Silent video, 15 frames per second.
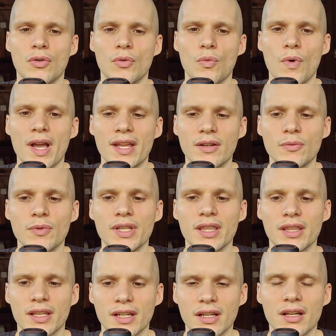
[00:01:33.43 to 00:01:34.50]
when we
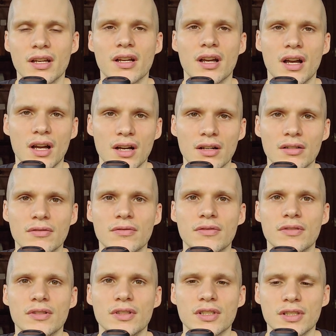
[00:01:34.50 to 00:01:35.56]
think
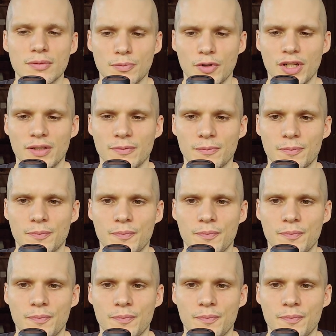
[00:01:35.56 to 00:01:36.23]
of spring.